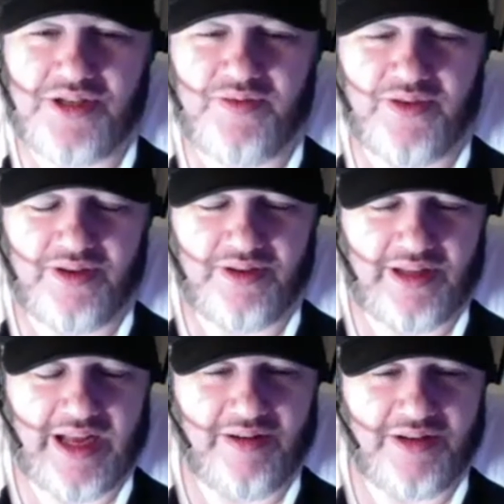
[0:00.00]
for
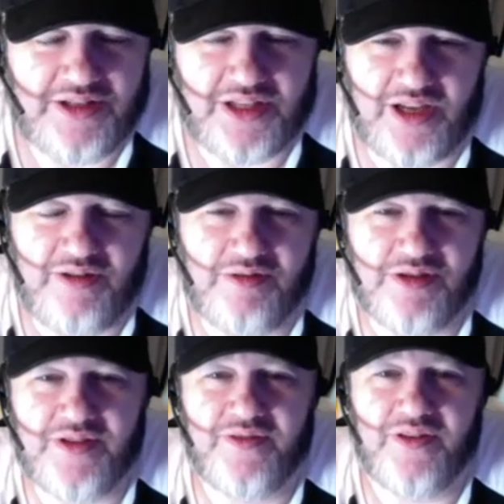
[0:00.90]
clarity though, it
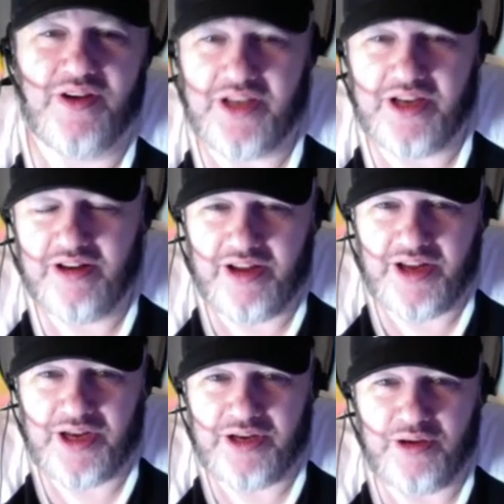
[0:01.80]
was a Friday
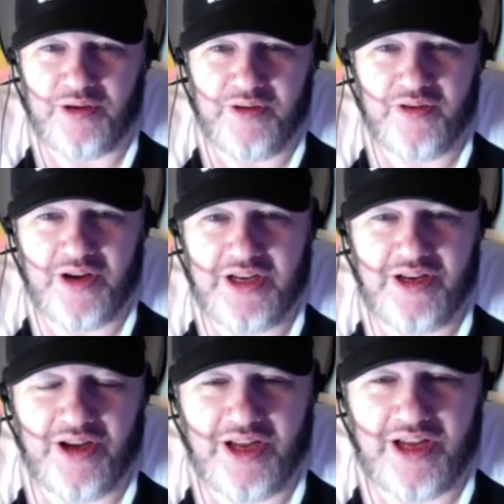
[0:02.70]
night, and on a Friday
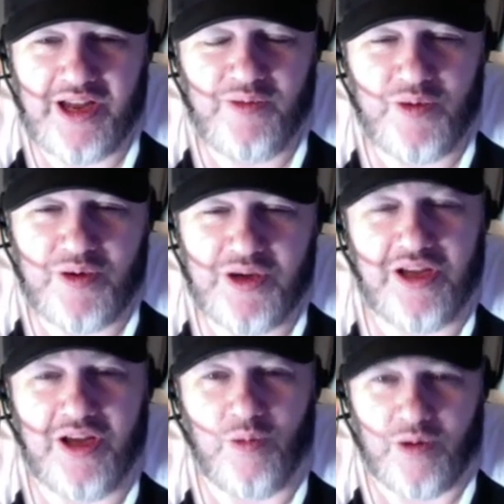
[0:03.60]
night, everyone
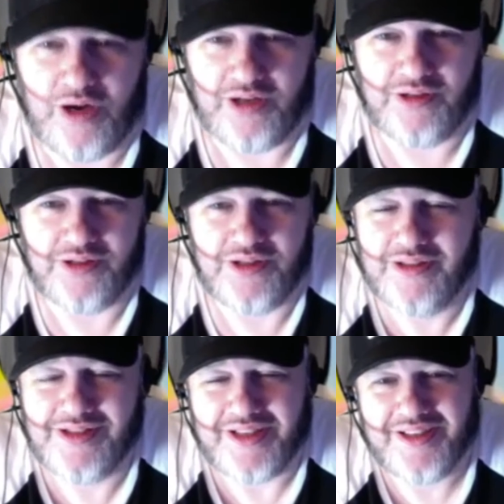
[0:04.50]
can go wild.
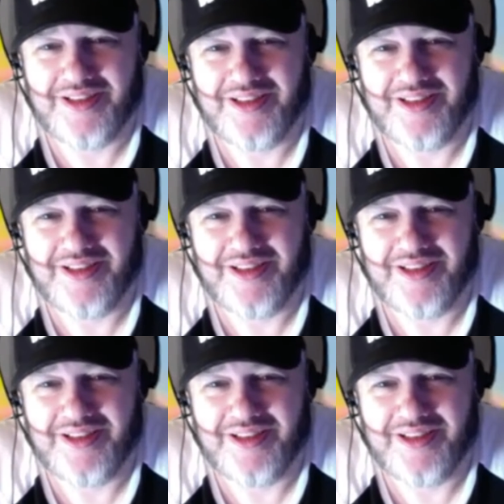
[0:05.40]
So